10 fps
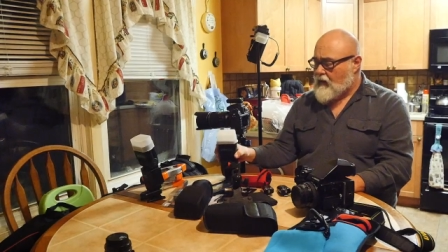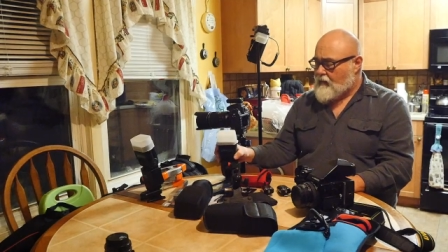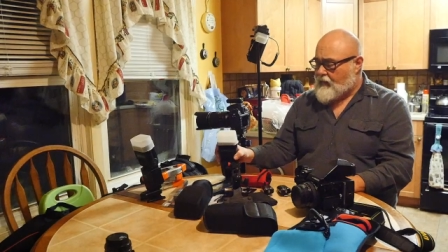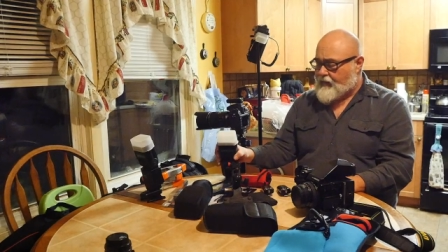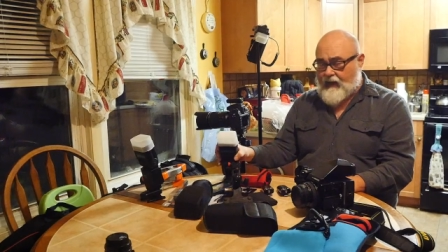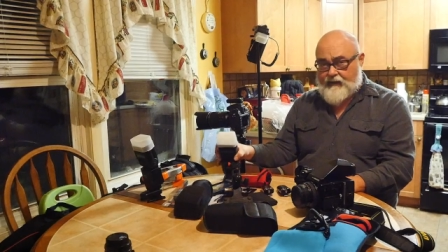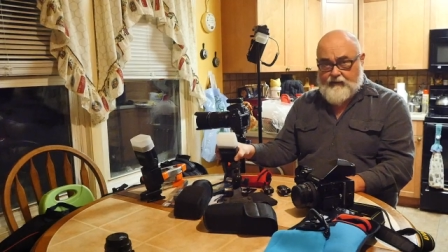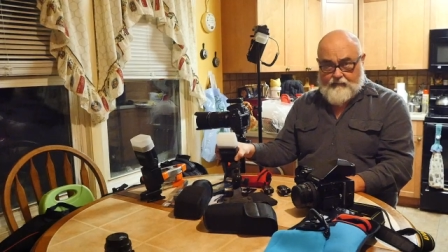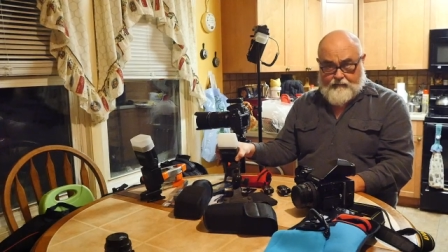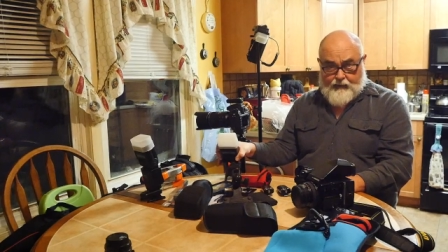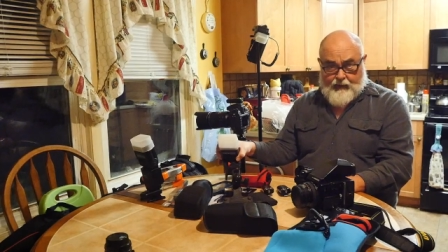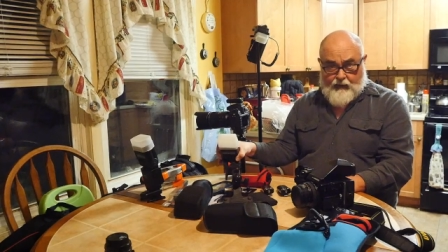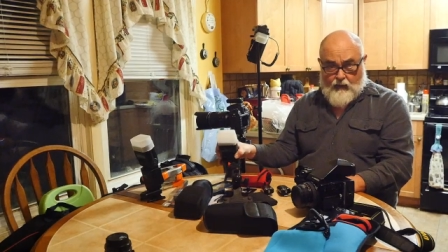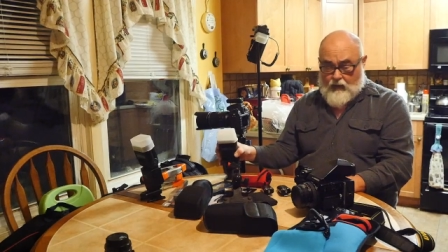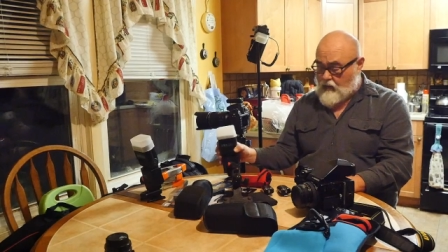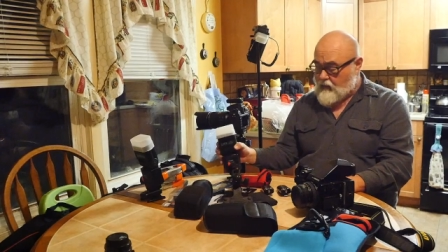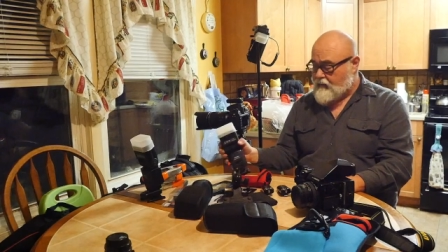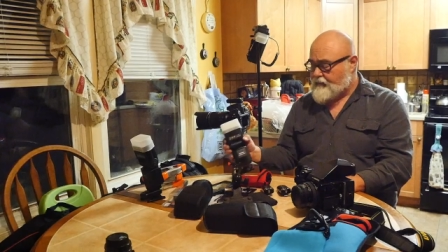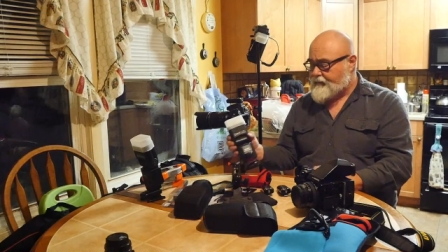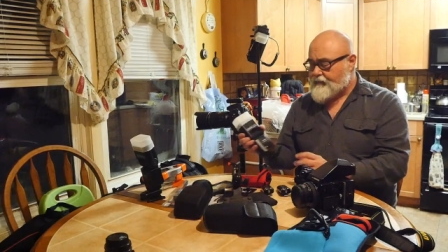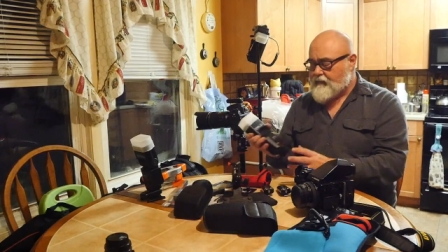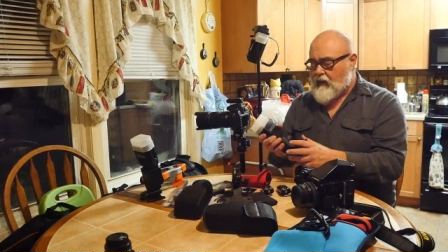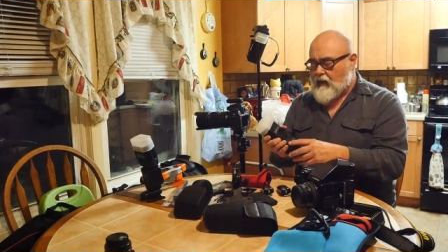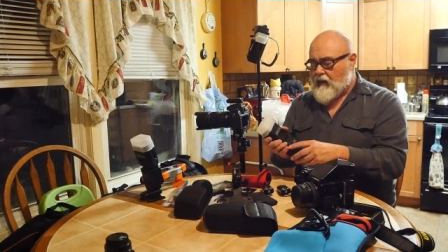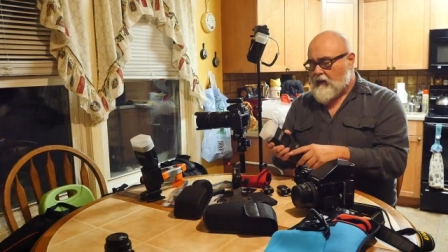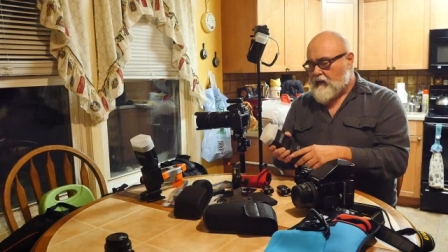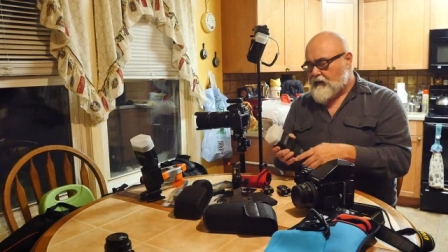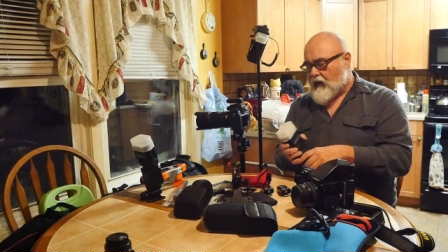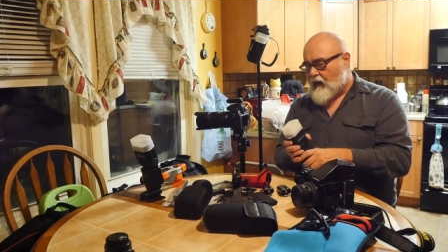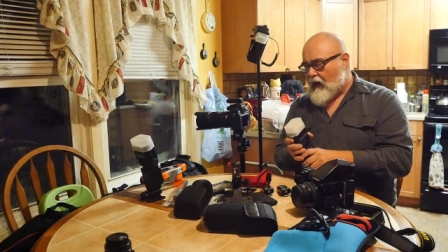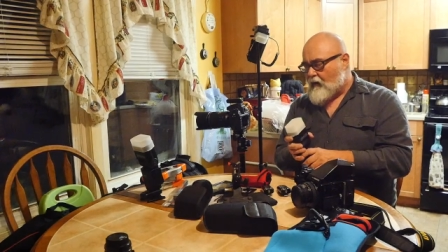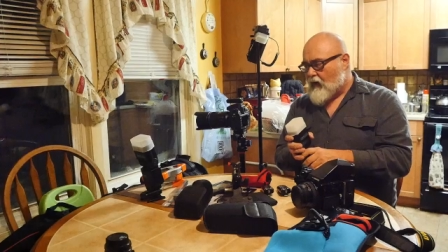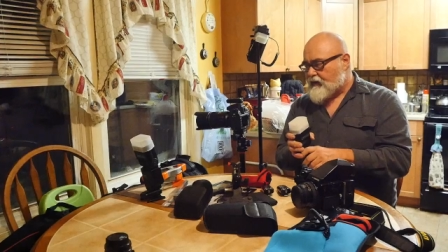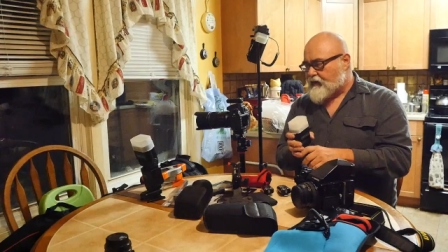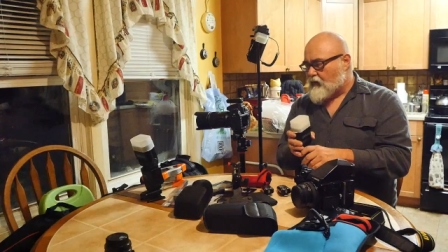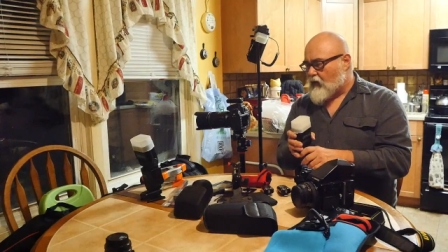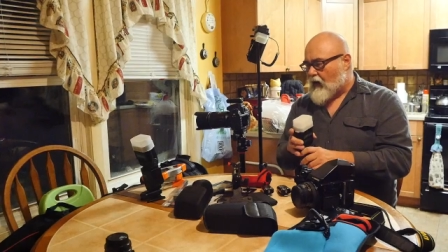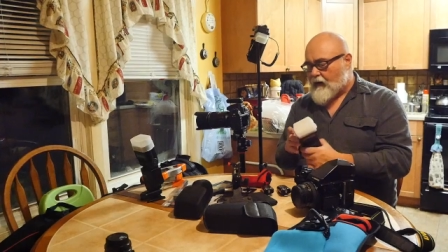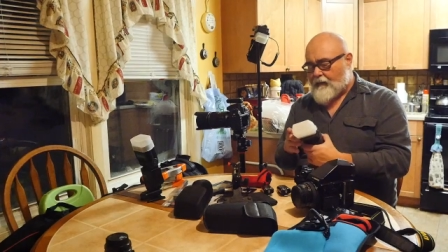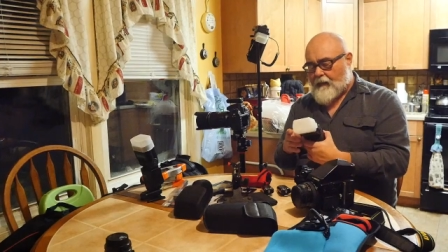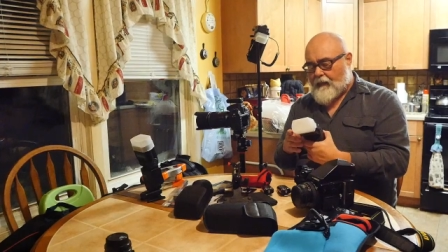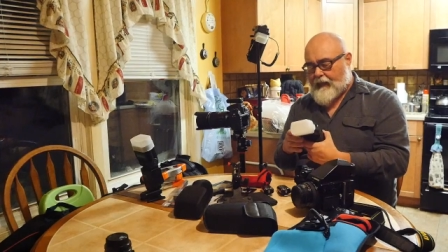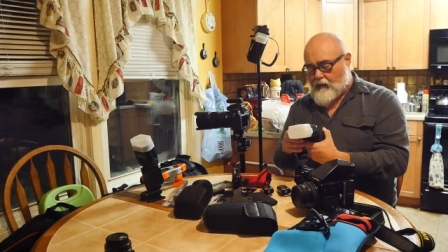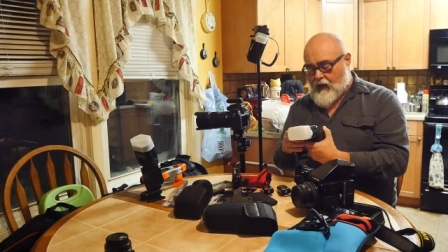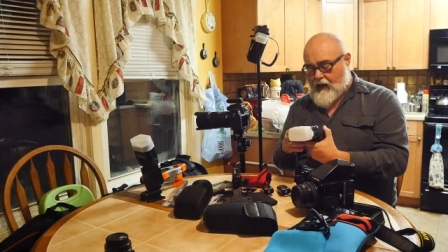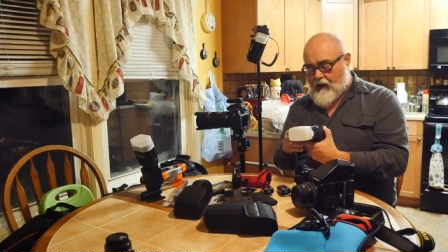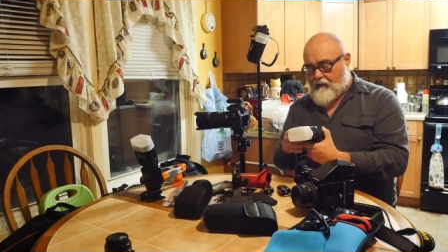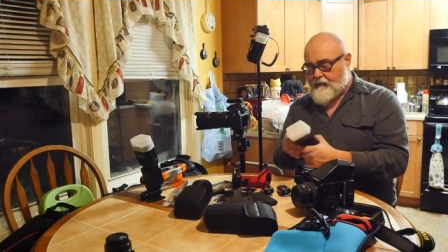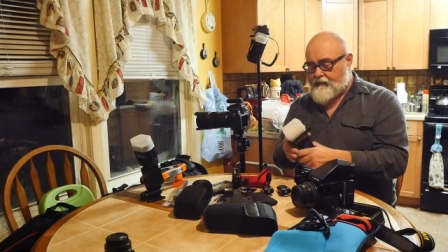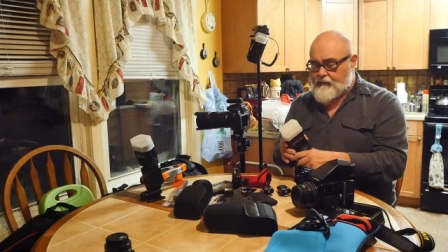But that's pretty cool. So how well does it work? Well,